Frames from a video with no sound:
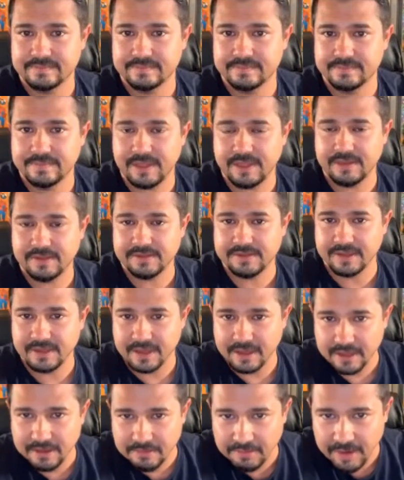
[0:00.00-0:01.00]
That looks
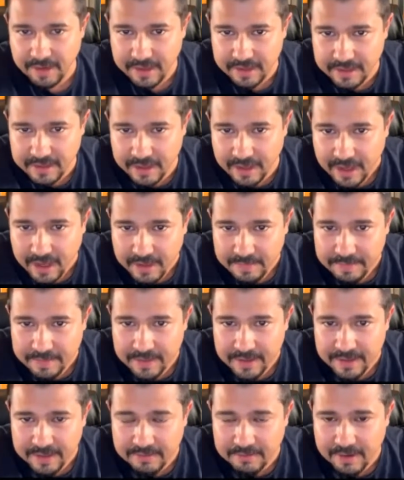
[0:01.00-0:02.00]
like a great
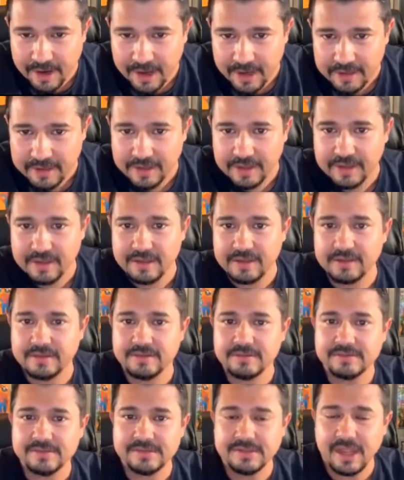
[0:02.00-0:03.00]
copy. Any writing,
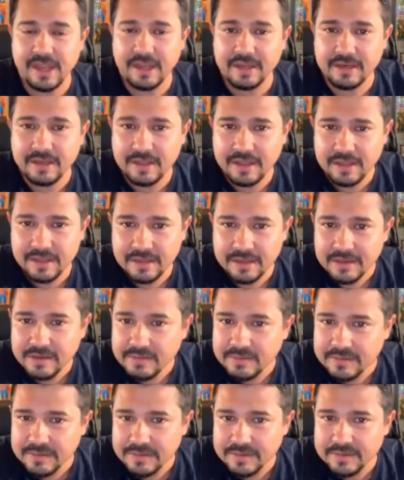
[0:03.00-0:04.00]

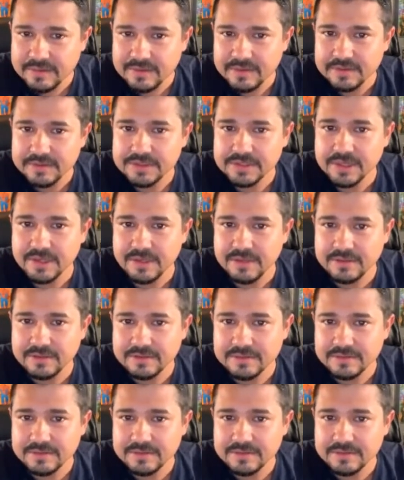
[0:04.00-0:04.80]
staining? What are you going to show?